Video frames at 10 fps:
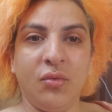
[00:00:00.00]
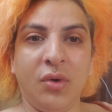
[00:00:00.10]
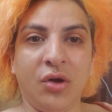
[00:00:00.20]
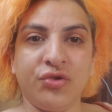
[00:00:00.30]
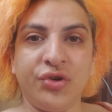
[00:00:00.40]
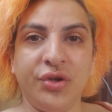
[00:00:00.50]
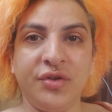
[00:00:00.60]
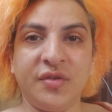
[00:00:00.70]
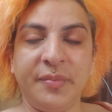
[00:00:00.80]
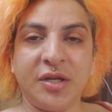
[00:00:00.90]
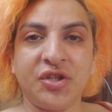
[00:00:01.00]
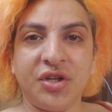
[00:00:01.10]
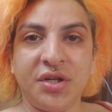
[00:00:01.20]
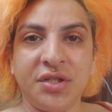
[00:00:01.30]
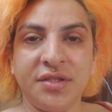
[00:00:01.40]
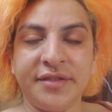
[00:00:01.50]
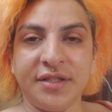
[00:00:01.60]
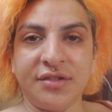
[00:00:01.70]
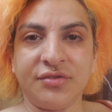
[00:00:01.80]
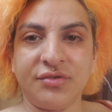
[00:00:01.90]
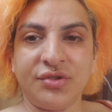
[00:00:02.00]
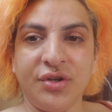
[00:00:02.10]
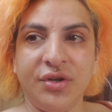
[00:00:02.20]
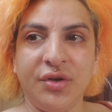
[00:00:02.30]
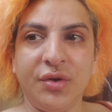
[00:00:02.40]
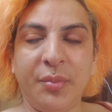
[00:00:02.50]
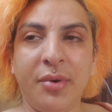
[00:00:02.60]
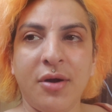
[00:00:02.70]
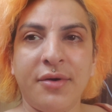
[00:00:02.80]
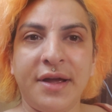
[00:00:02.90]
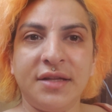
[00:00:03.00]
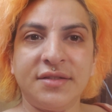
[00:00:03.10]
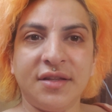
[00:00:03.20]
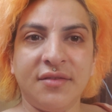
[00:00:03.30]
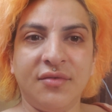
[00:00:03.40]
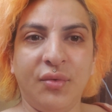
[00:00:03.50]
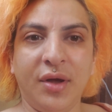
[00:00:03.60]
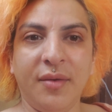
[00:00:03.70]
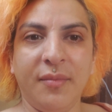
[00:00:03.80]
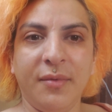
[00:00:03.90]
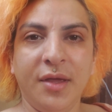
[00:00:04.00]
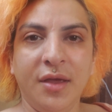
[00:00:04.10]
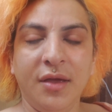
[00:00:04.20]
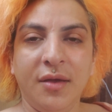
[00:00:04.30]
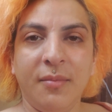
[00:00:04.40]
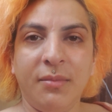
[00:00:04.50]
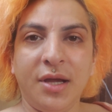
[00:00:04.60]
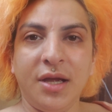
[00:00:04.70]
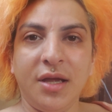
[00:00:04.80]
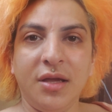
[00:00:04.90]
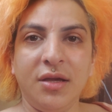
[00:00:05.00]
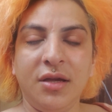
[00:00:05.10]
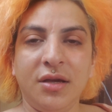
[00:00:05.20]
I'll show you some pictures and show you progress of what my